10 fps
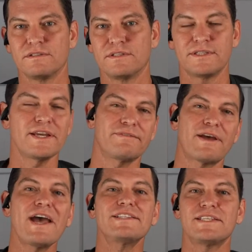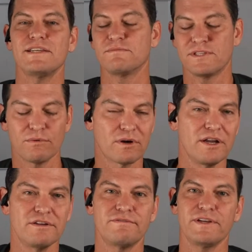That they've had teams that were
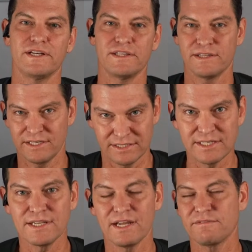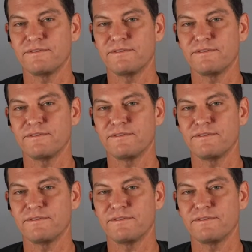undefeated that they did not